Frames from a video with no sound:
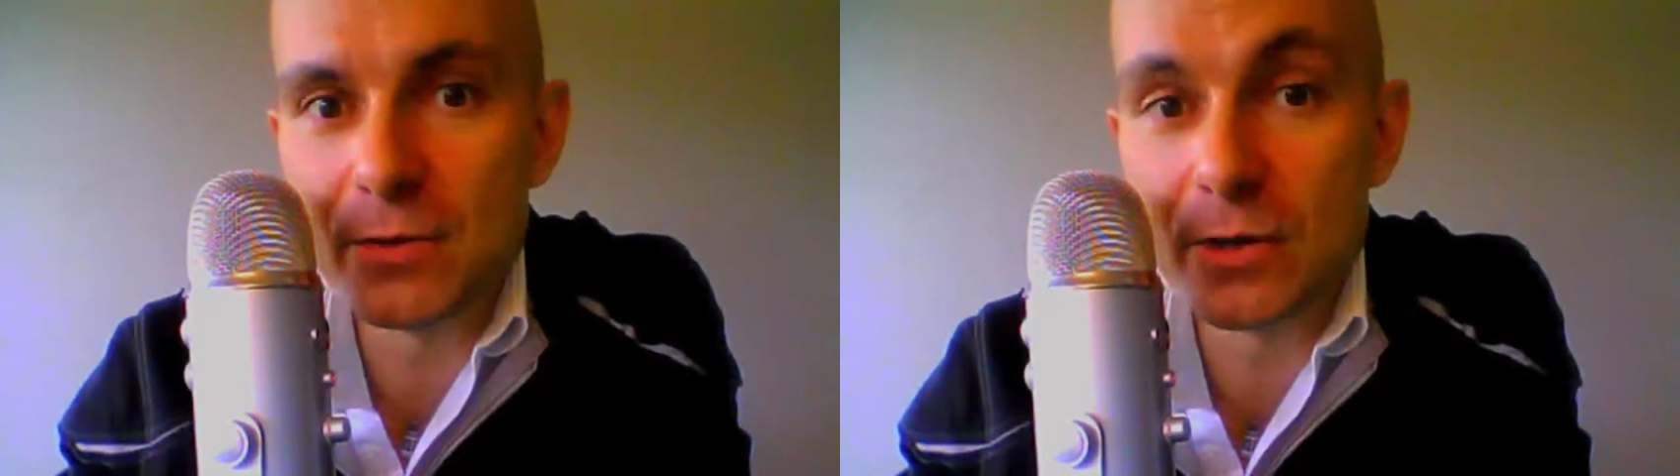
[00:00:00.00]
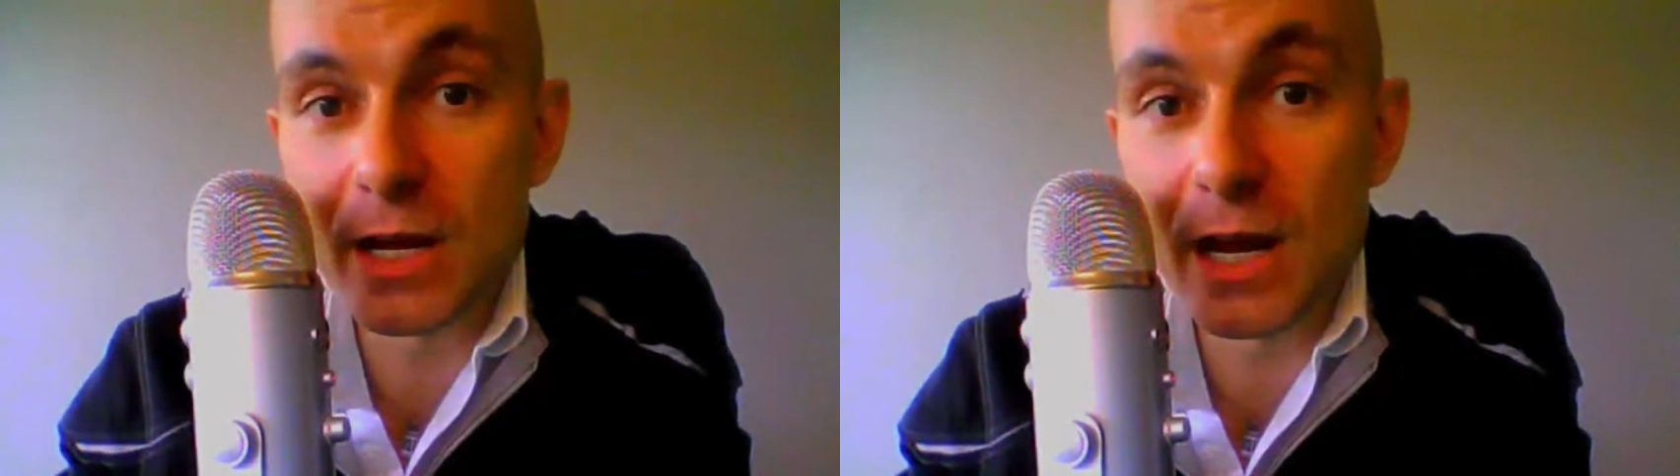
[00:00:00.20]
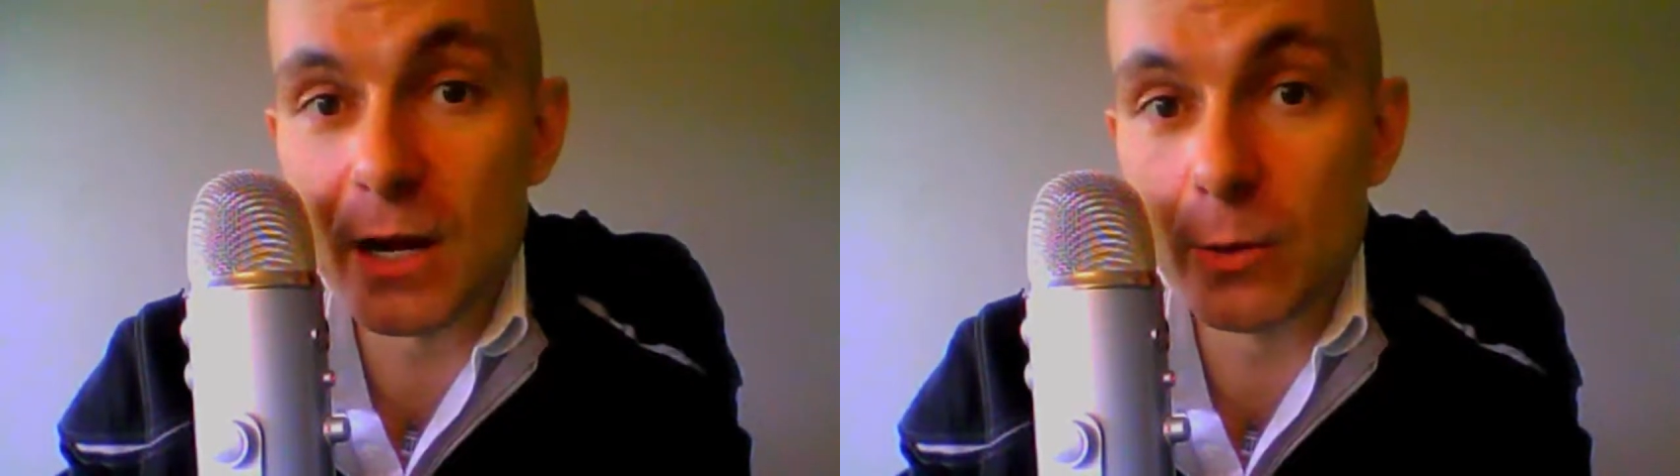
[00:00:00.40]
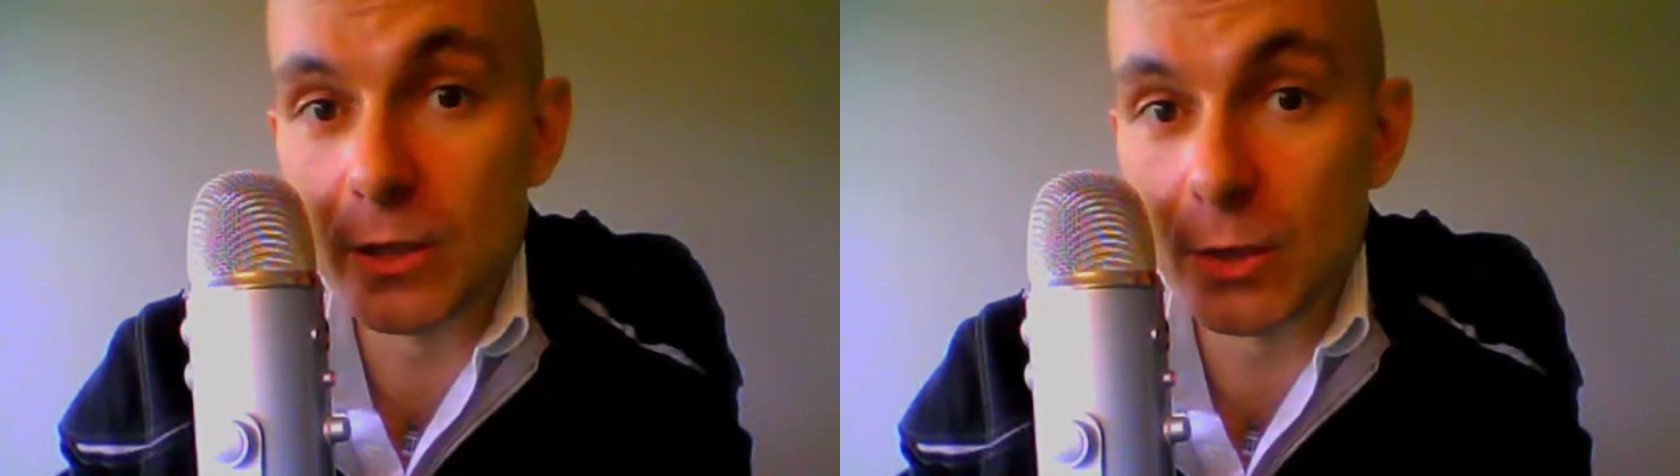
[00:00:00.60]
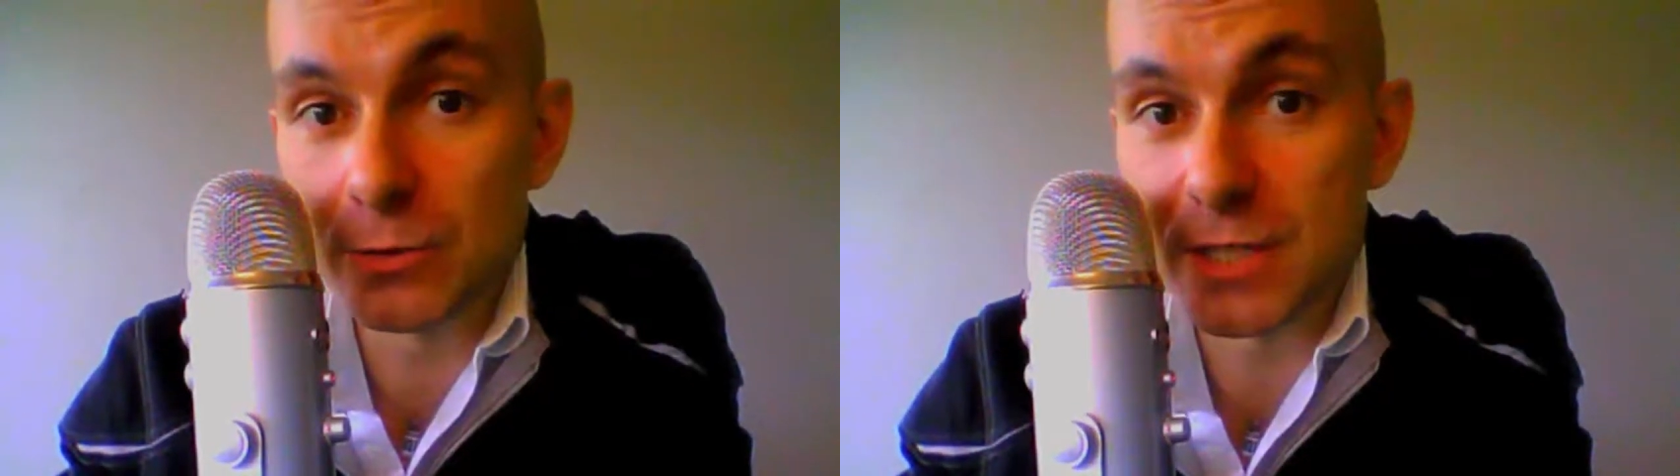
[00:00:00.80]
you're a guy with
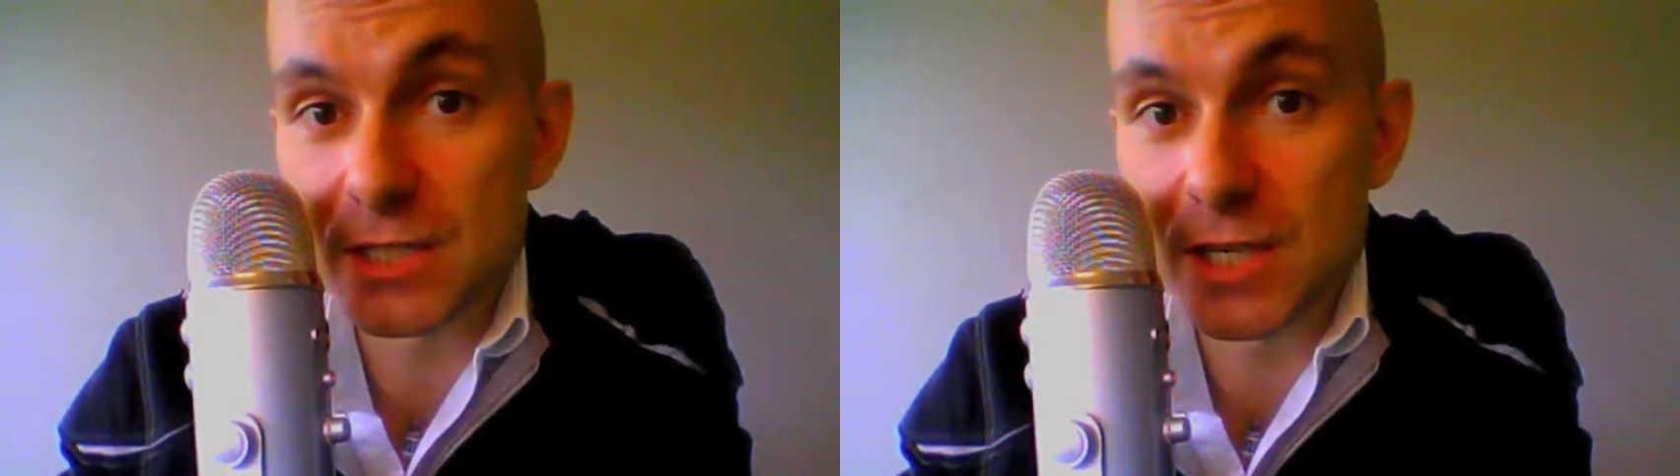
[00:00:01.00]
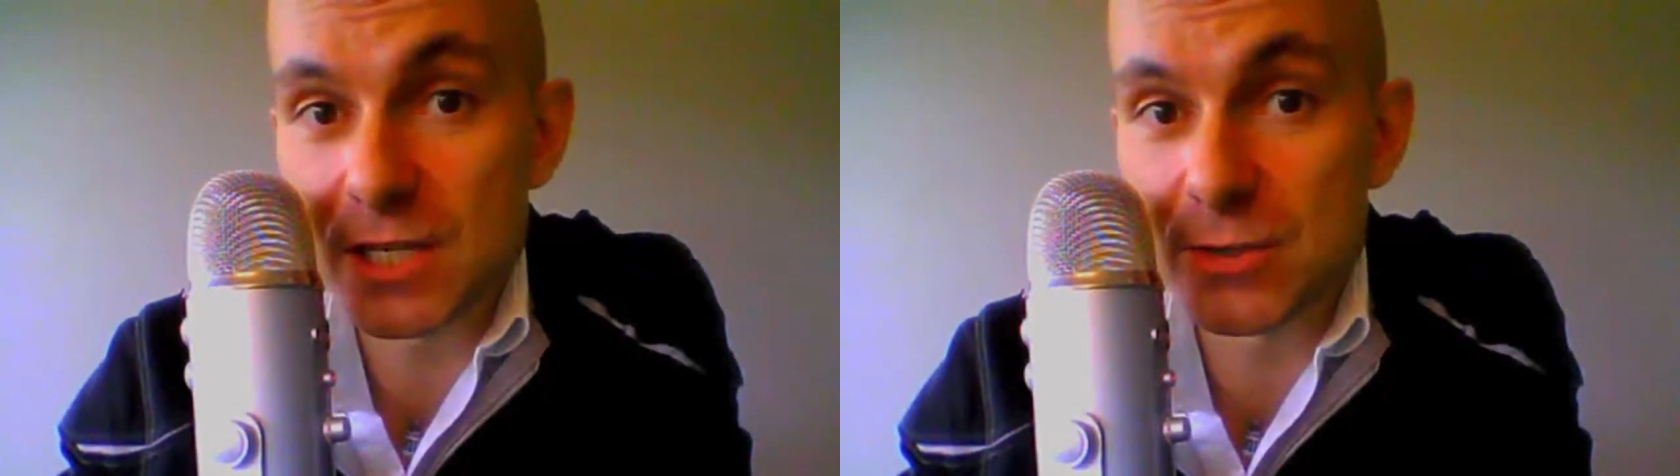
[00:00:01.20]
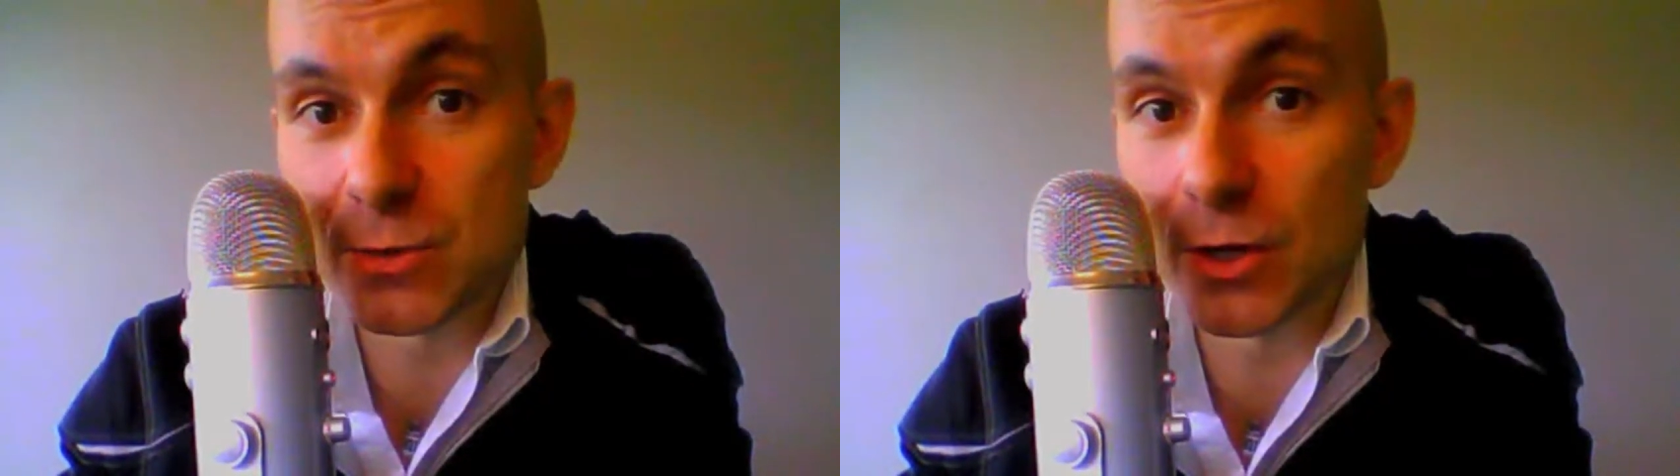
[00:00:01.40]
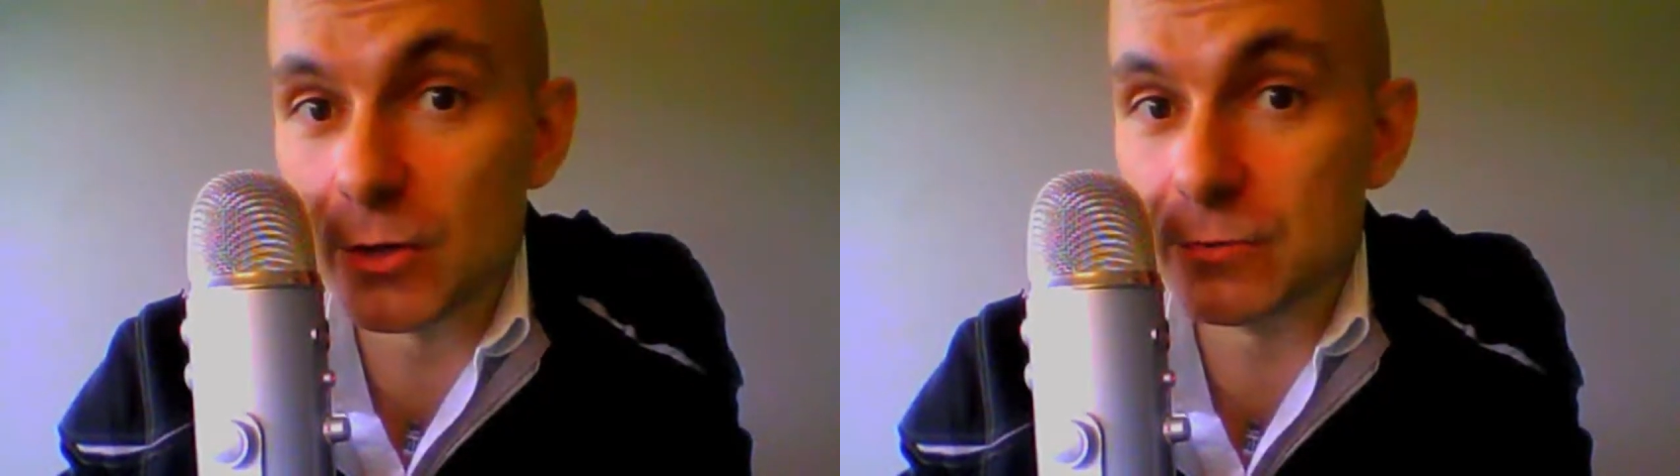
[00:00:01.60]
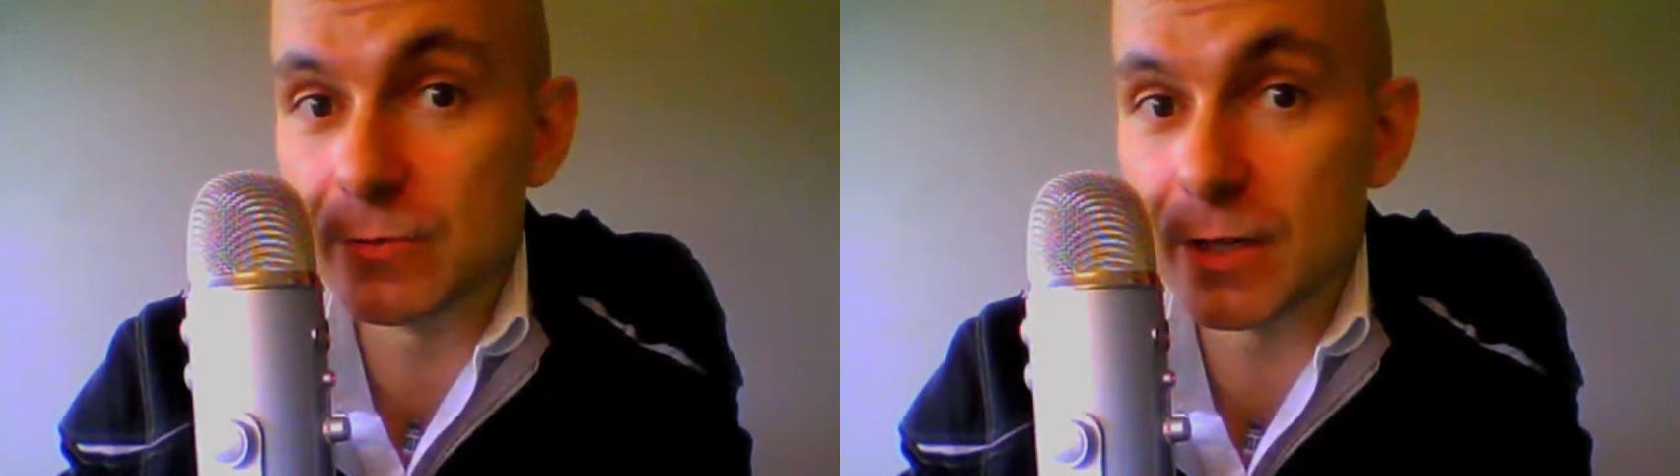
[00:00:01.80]
low
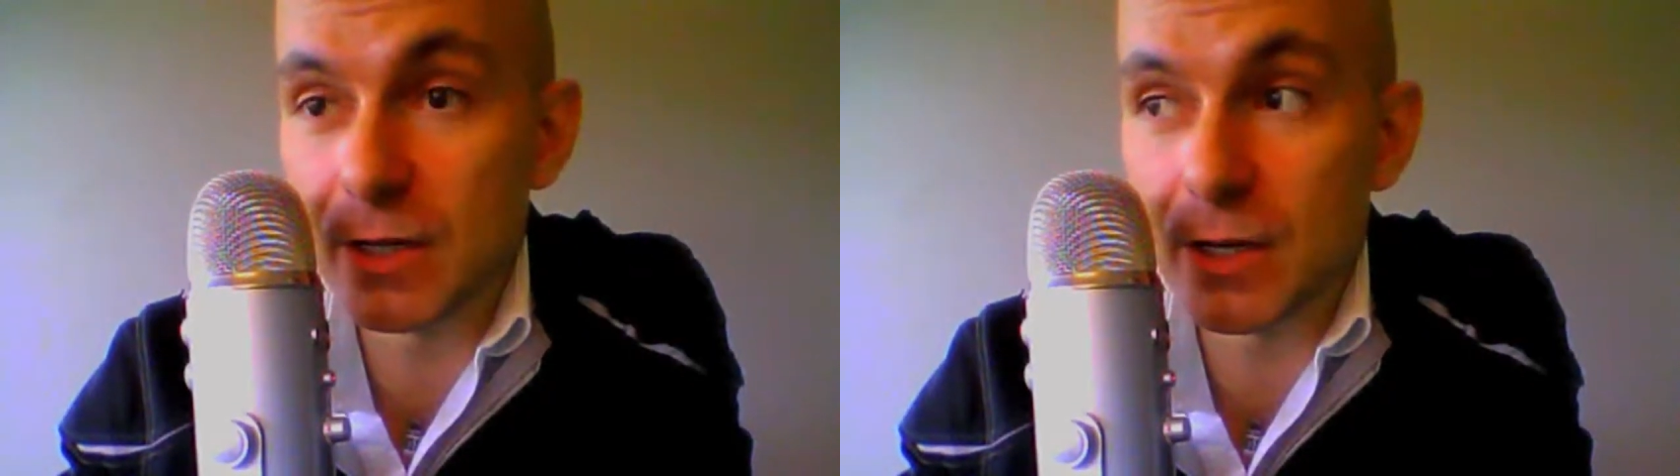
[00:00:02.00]
testosterone,